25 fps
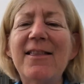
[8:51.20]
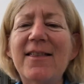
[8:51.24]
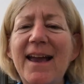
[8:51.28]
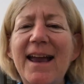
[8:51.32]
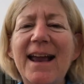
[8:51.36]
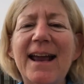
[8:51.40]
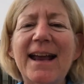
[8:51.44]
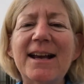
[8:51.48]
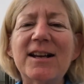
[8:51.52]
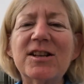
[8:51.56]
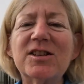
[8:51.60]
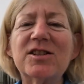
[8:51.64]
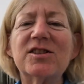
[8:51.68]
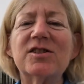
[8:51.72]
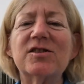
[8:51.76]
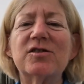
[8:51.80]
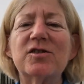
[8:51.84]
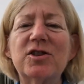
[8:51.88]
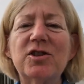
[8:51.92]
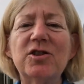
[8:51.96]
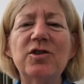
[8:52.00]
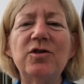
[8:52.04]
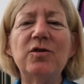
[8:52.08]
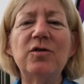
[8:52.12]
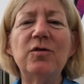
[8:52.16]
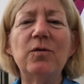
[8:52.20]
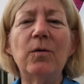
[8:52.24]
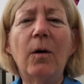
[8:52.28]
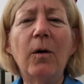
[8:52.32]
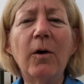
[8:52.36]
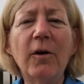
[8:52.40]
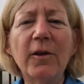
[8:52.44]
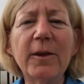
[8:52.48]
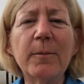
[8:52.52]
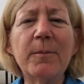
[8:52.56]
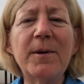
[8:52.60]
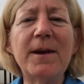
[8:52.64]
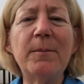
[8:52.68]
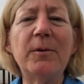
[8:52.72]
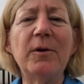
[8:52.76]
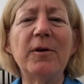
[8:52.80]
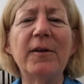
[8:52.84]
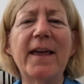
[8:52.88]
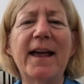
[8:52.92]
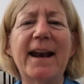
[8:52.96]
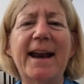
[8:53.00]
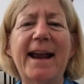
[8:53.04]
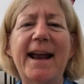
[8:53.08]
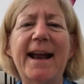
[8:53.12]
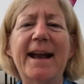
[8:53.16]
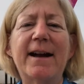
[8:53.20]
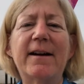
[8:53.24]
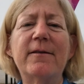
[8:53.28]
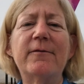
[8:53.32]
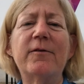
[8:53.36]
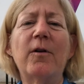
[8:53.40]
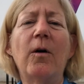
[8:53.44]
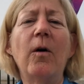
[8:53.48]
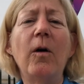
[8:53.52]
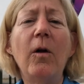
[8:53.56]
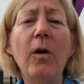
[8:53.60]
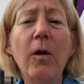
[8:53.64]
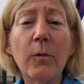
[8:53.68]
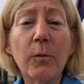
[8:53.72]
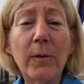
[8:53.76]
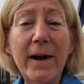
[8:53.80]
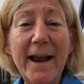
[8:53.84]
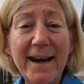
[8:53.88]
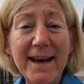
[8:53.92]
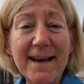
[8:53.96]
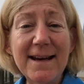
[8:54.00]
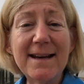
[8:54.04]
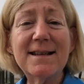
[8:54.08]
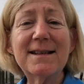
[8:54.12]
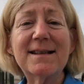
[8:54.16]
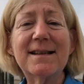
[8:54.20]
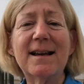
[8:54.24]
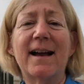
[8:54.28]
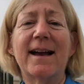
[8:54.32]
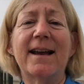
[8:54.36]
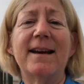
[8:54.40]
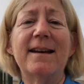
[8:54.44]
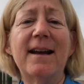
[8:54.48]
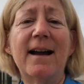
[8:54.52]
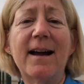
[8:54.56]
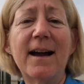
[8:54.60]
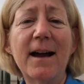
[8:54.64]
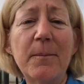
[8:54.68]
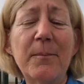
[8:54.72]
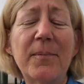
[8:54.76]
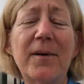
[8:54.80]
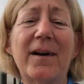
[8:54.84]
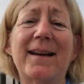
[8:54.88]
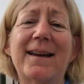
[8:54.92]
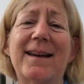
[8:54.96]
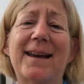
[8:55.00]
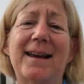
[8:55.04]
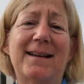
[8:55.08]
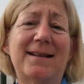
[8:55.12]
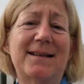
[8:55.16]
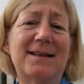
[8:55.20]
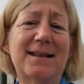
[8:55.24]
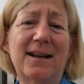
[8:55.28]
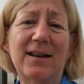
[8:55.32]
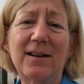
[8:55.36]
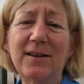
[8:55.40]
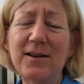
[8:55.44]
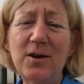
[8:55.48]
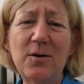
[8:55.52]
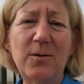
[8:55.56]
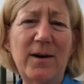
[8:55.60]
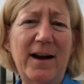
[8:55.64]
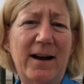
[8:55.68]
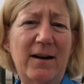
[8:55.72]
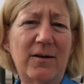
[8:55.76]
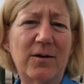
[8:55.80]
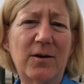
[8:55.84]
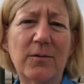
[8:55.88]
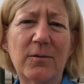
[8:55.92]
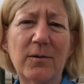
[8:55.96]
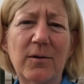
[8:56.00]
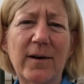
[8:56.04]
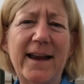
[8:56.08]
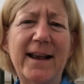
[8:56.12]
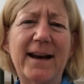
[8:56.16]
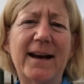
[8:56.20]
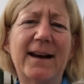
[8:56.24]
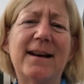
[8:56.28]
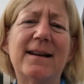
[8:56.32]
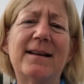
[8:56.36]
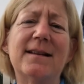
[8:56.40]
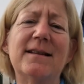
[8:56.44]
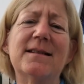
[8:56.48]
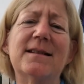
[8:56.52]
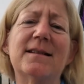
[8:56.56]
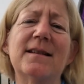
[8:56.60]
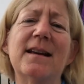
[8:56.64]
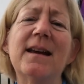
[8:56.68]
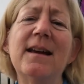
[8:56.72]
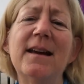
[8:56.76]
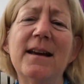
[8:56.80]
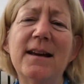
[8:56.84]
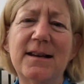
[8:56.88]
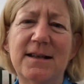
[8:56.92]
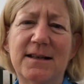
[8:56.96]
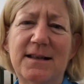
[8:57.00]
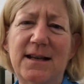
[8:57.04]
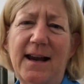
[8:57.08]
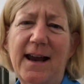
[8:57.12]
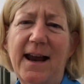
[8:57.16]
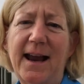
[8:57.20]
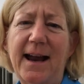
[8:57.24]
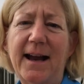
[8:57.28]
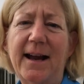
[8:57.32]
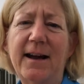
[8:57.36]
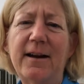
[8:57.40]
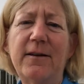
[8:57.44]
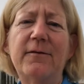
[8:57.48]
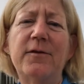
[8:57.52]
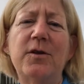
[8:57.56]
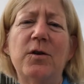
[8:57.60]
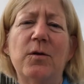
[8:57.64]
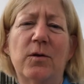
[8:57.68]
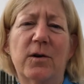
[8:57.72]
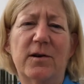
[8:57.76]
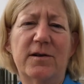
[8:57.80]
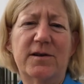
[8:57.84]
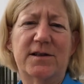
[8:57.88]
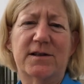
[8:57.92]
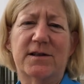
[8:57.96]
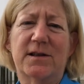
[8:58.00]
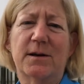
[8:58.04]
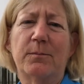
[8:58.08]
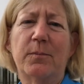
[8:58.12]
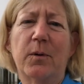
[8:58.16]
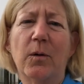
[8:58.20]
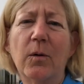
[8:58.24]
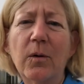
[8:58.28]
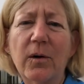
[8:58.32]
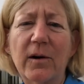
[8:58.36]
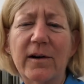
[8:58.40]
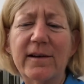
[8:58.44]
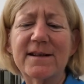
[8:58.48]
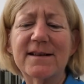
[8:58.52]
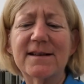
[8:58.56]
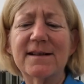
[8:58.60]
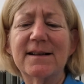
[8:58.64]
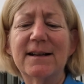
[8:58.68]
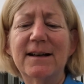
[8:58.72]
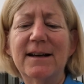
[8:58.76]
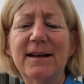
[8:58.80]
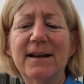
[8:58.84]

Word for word: thanks to all the people that have already signed up. I can't tell you how great it is to have your support.